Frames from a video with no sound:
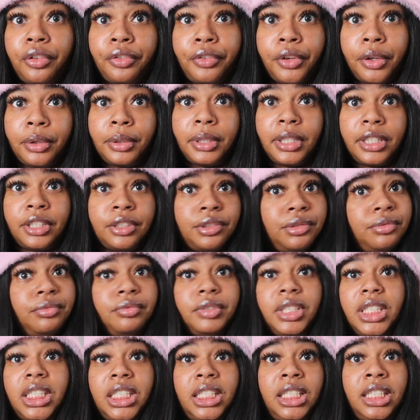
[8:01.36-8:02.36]
phone is
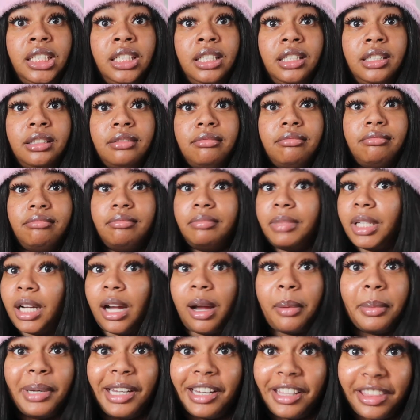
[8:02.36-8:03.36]
really
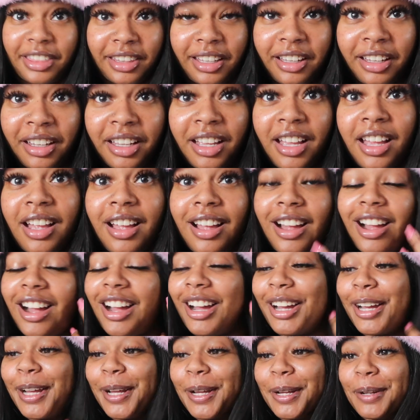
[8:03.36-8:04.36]
becoming a thing.
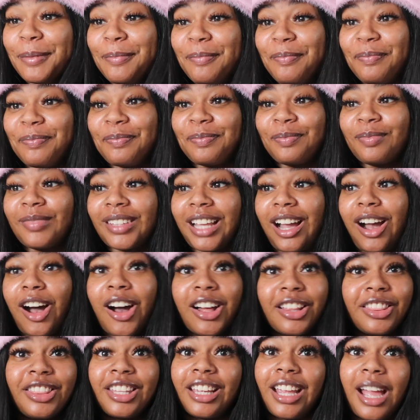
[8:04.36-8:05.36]

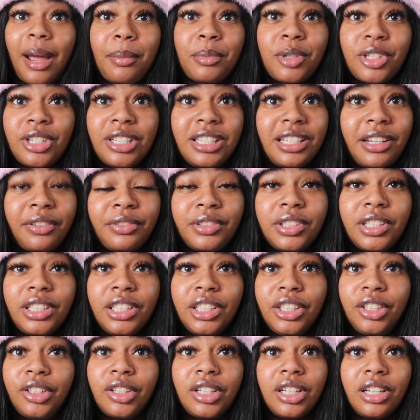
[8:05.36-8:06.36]
The cameras are
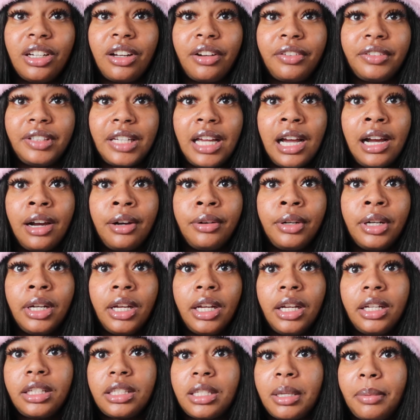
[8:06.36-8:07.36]
definitely good enough now
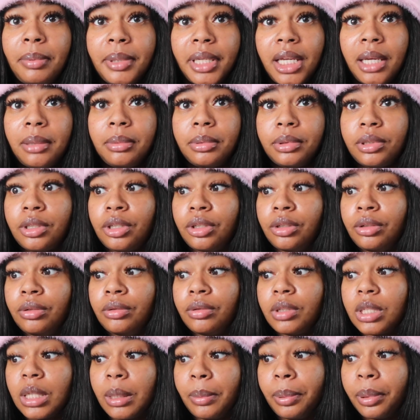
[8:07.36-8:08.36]
to be able
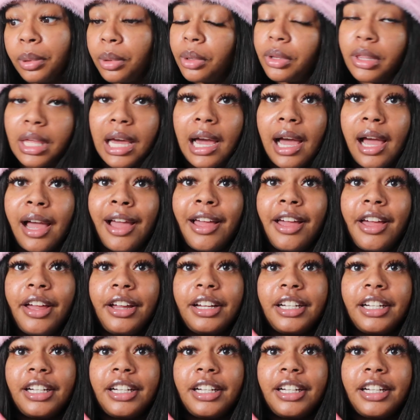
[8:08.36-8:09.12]
to support that.